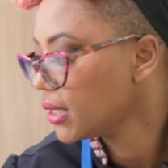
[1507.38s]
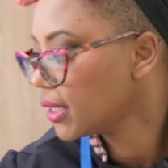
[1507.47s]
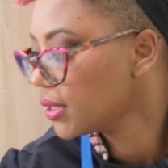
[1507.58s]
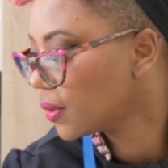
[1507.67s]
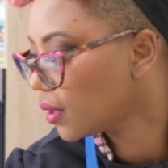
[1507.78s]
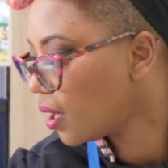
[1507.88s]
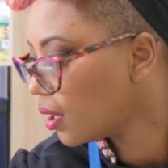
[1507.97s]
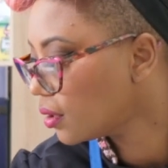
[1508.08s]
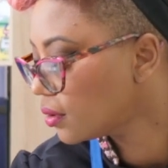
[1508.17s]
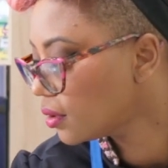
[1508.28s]
this one
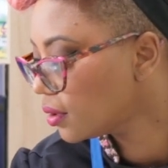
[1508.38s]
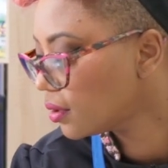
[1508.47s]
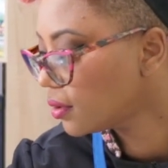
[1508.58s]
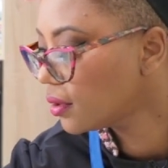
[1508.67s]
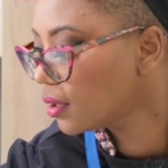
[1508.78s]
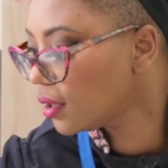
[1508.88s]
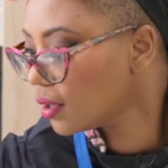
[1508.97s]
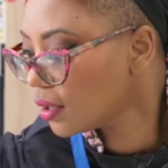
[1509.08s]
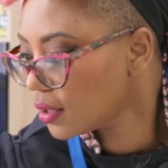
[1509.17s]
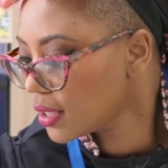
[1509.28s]
called?
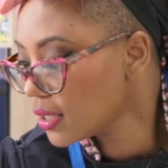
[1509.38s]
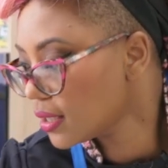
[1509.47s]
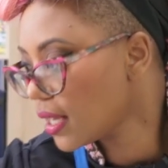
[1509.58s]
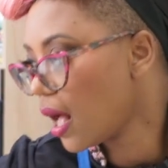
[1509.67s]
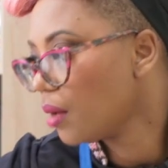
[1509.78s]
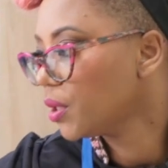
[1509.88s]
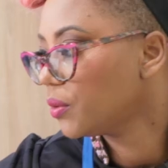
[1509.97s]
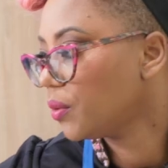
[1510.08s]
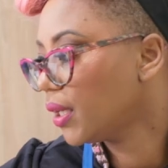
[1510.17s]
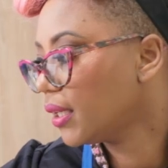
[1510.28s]
This is the
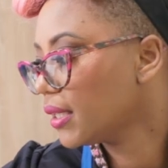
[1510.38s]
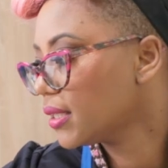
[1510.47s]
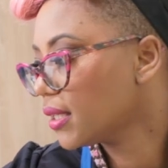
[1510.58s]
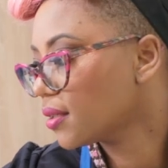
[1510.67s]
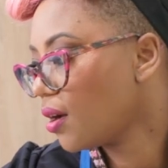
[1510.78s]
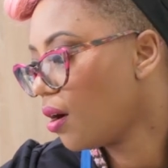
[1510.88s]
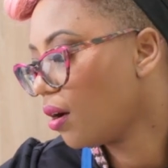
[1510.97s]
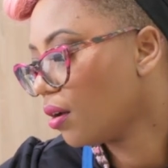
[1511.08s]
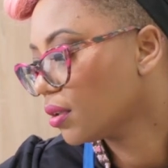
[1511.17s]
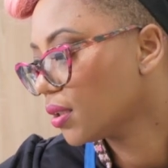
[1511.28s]
almond one. This is
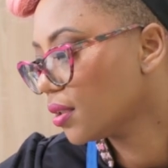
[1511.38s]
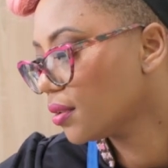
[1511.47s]
called